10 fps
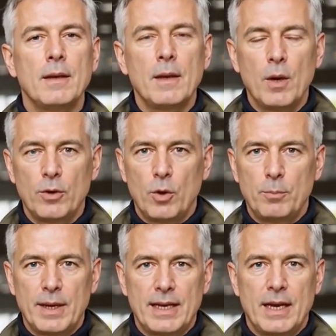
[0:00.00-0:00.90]
Although
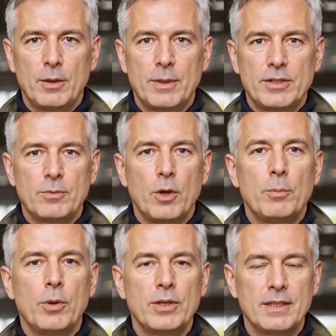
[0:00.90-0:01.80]
many elements of our
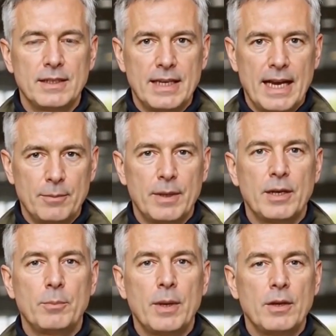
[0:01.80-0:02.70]
present can't be
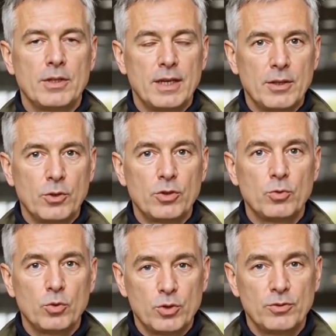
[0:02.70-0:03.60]
compared to Hitler's
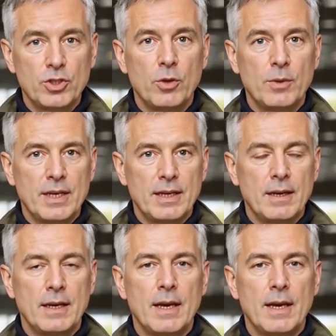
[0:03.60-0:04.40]
rule of Germany